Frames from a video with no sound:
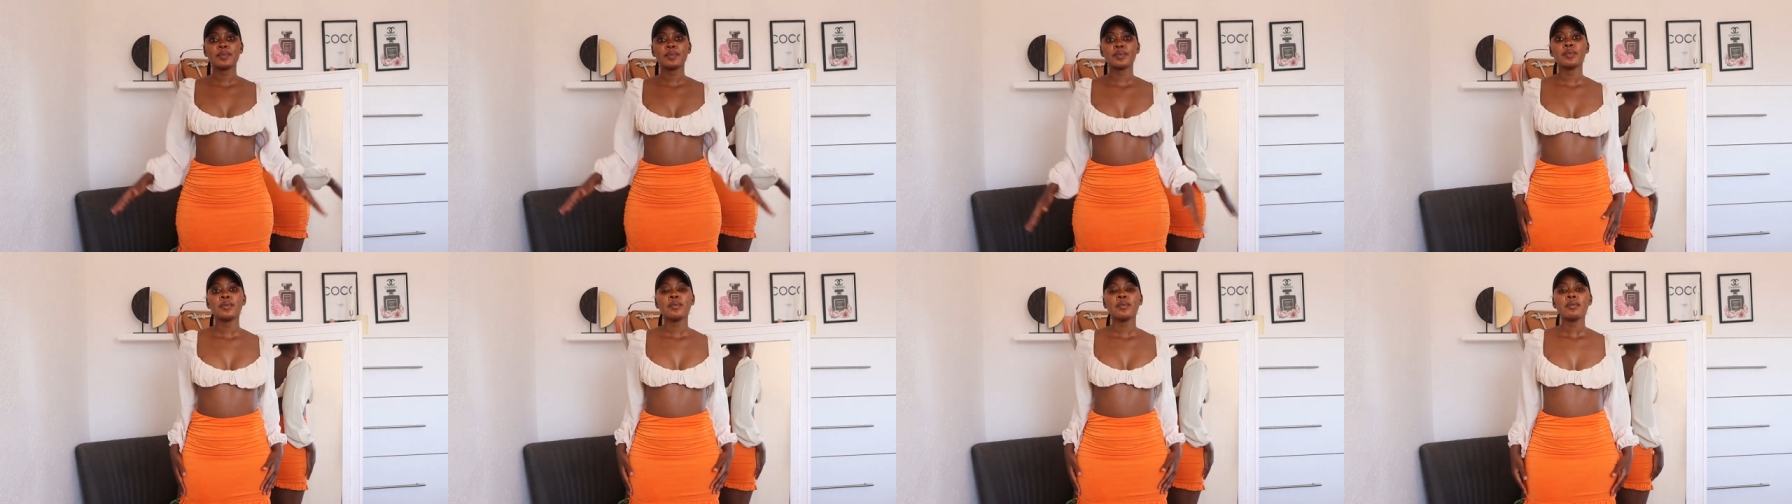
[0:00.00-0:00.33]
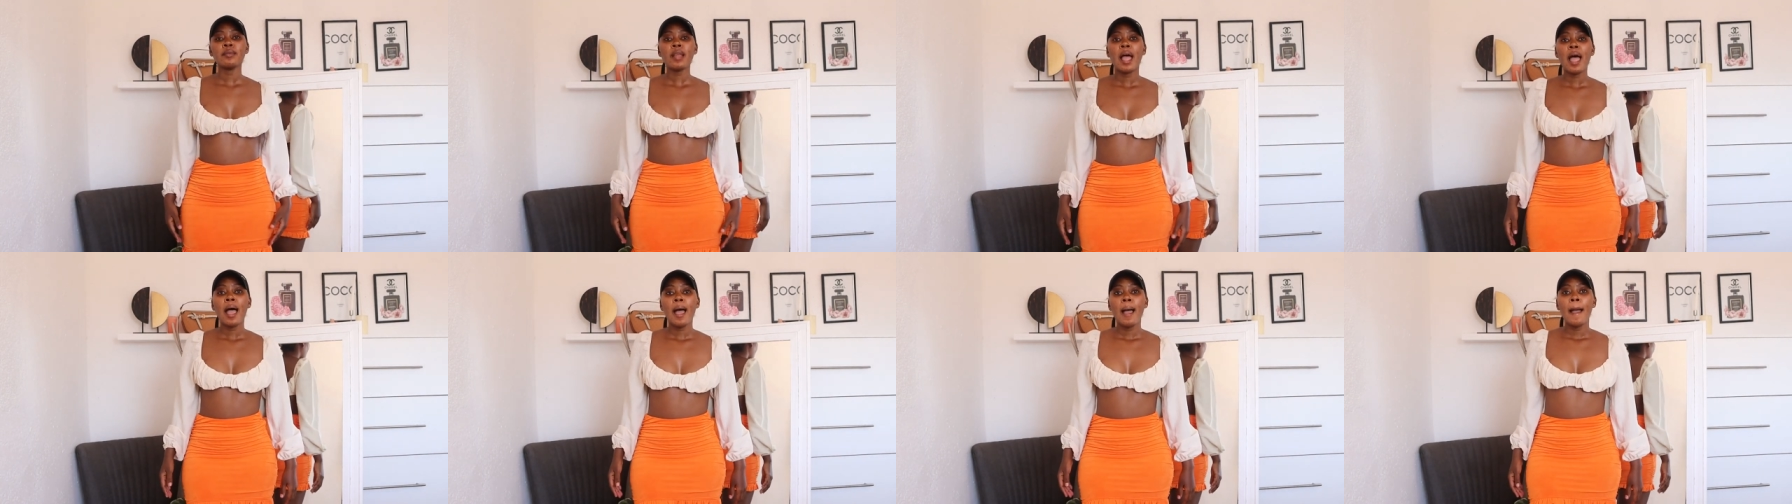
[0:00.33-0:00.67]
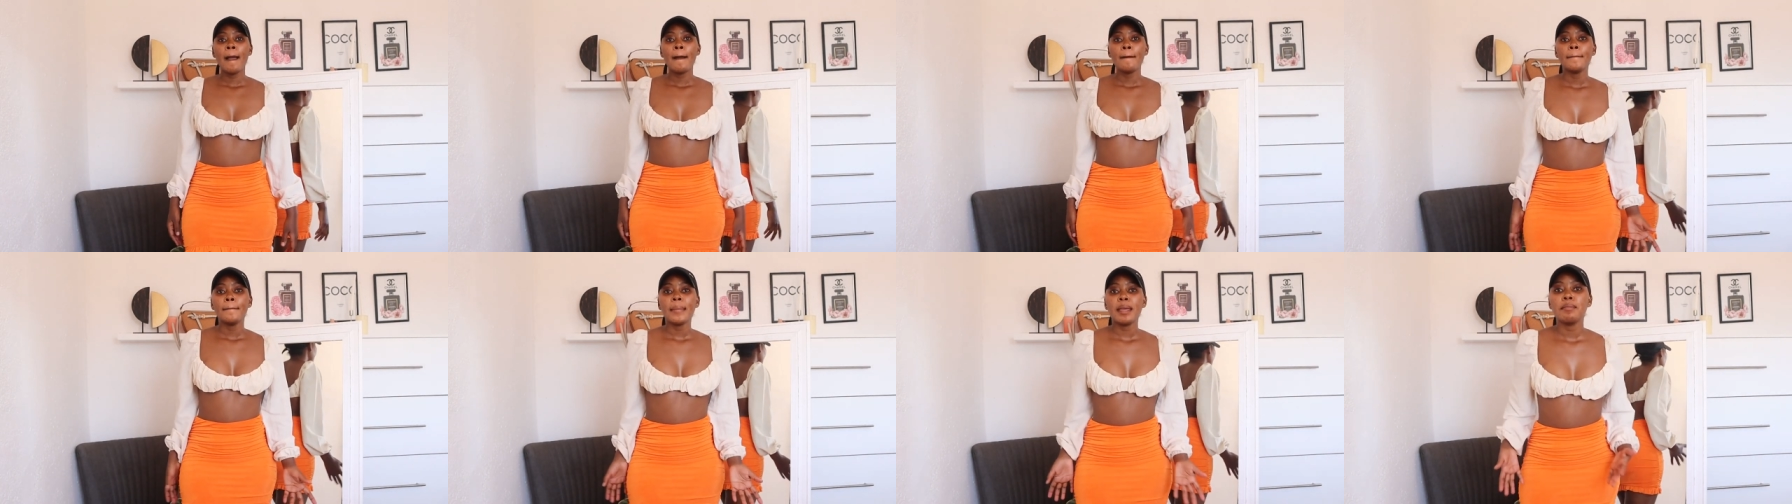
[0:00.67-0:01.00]

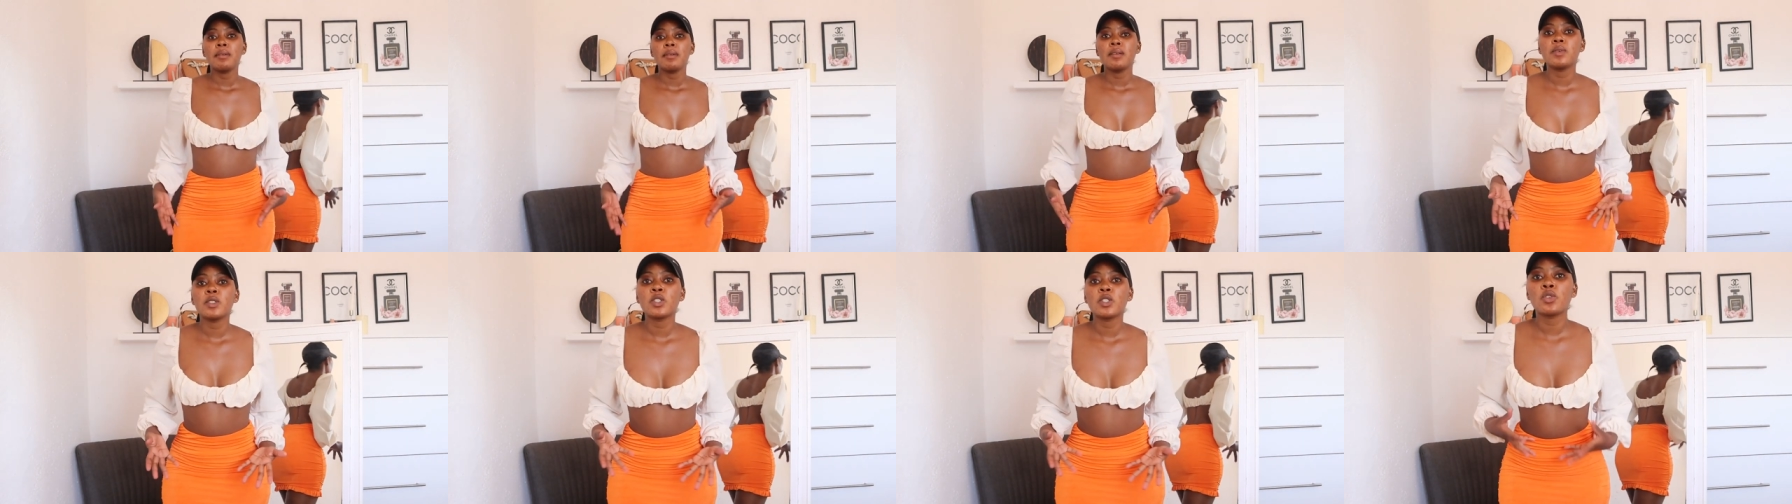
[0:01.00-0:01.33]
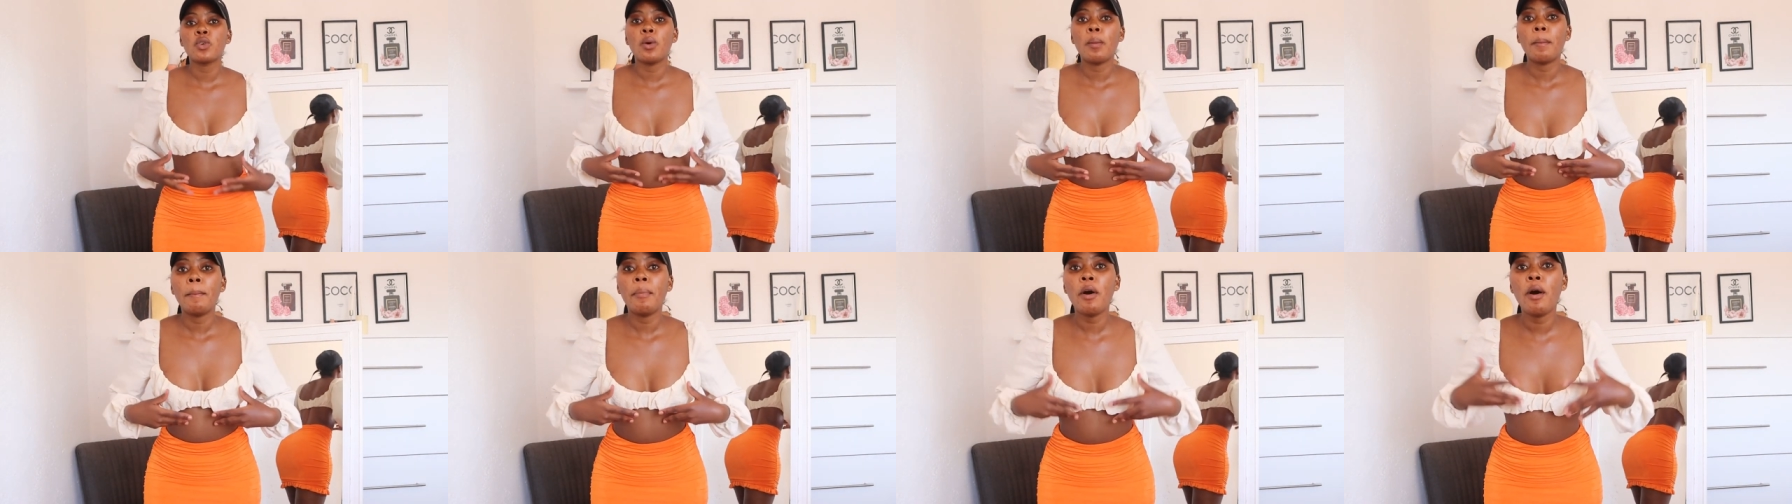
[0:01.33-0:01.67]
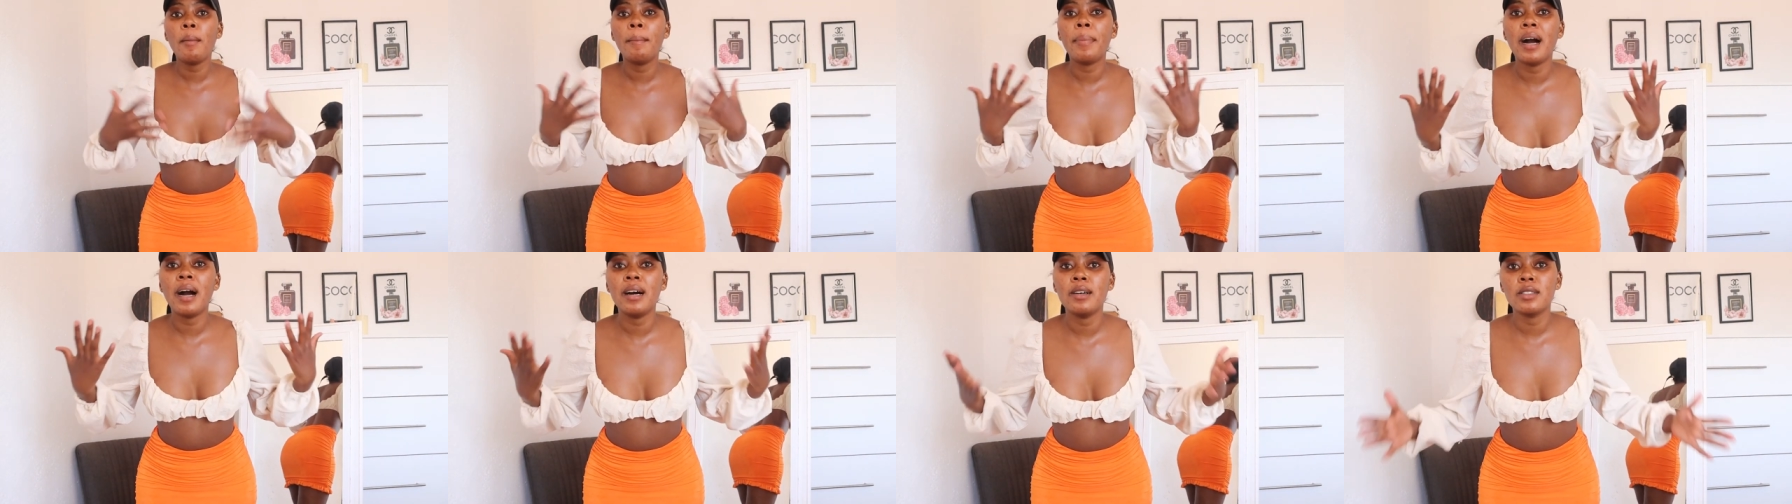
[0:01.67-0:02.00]
my baby's gonna
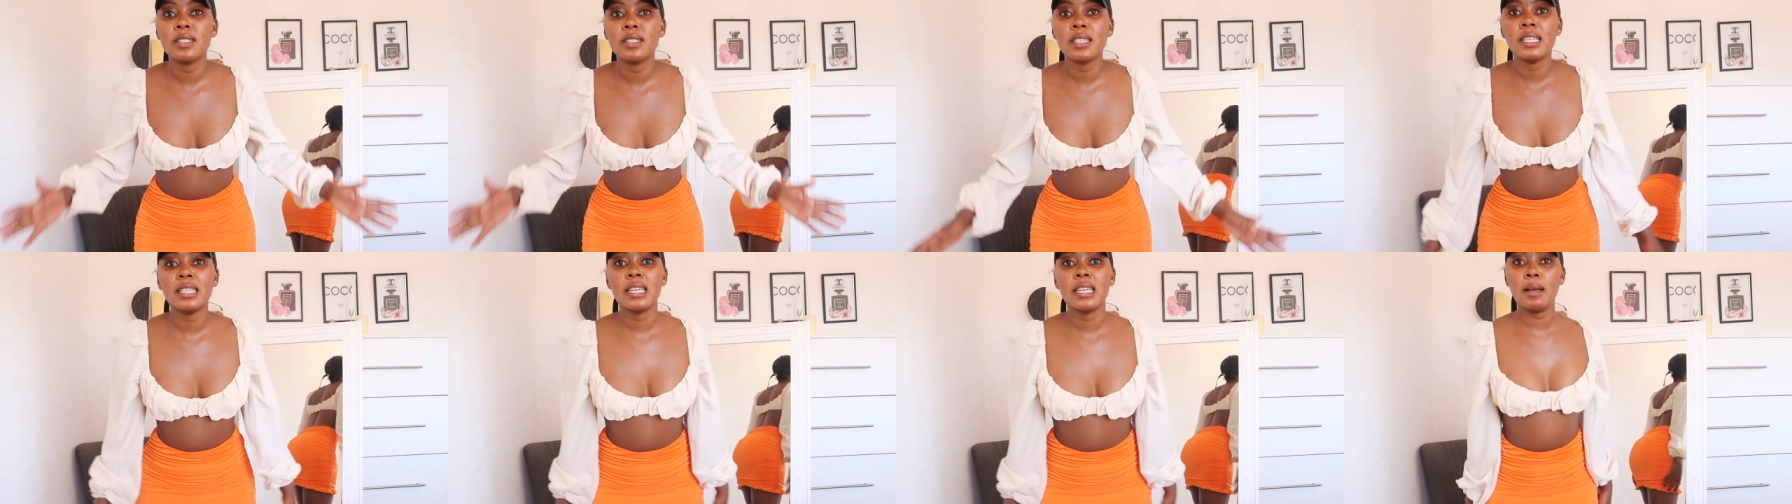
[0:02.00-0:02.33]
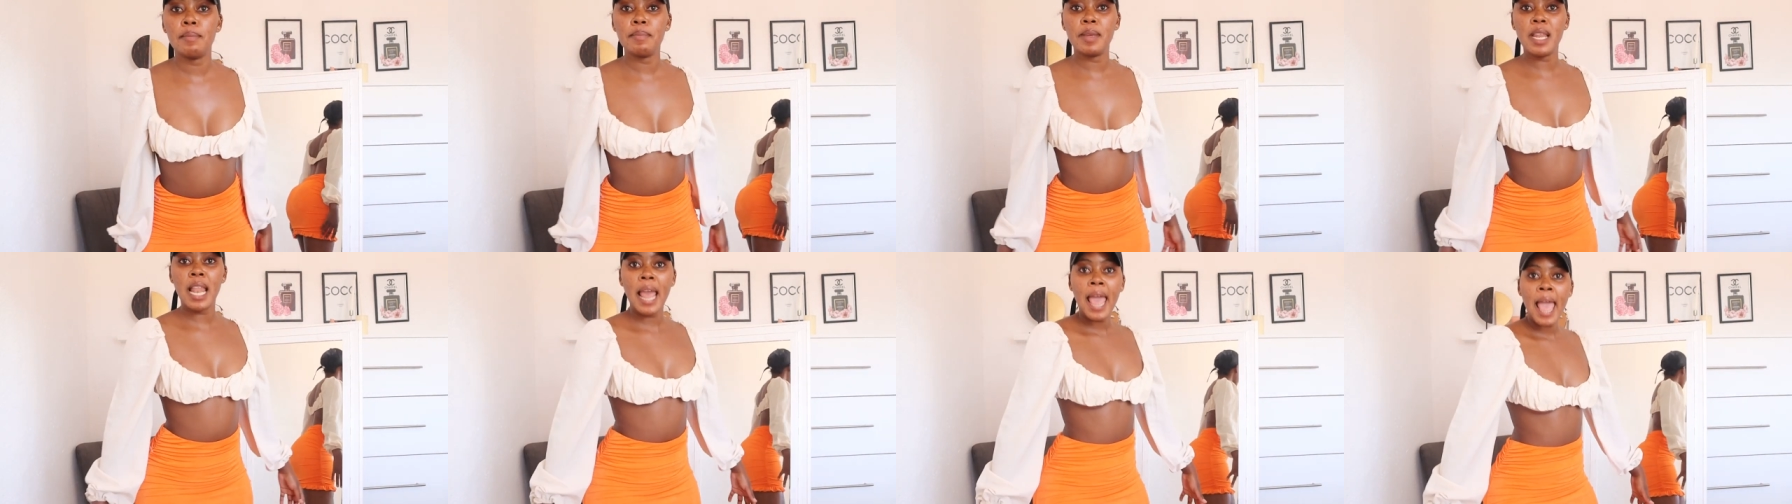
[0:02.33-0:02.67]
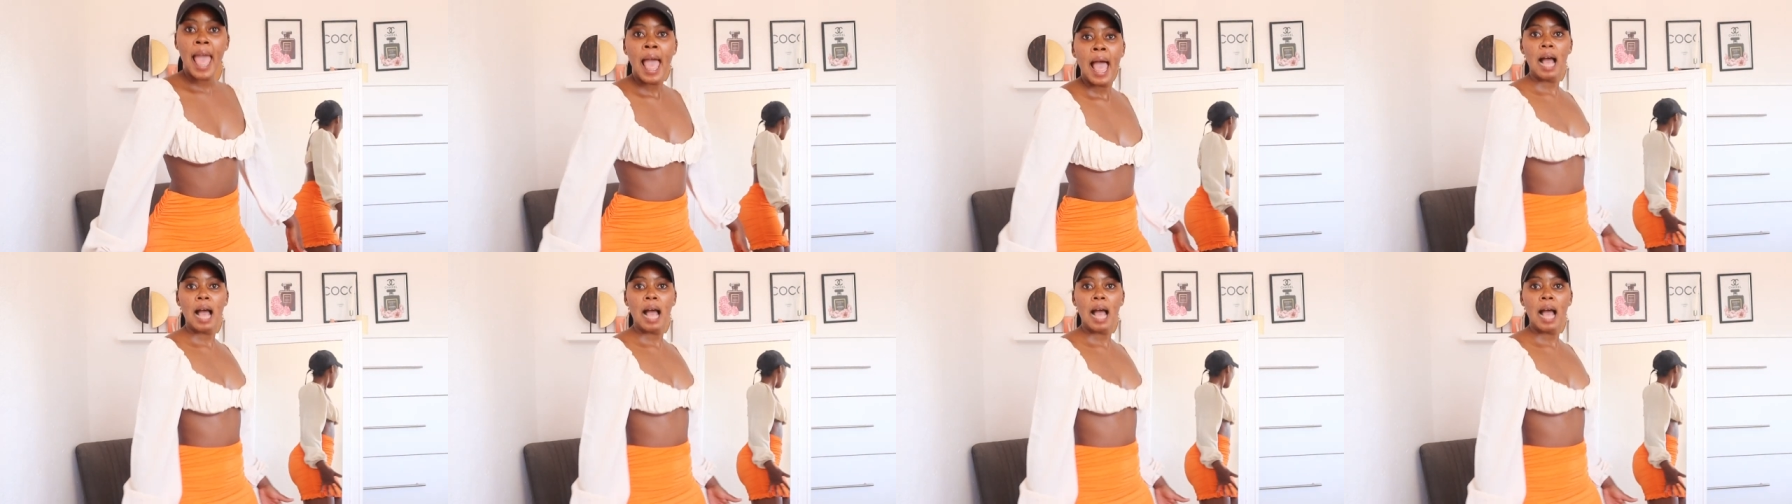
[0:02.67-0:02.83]
pop out and I'll be,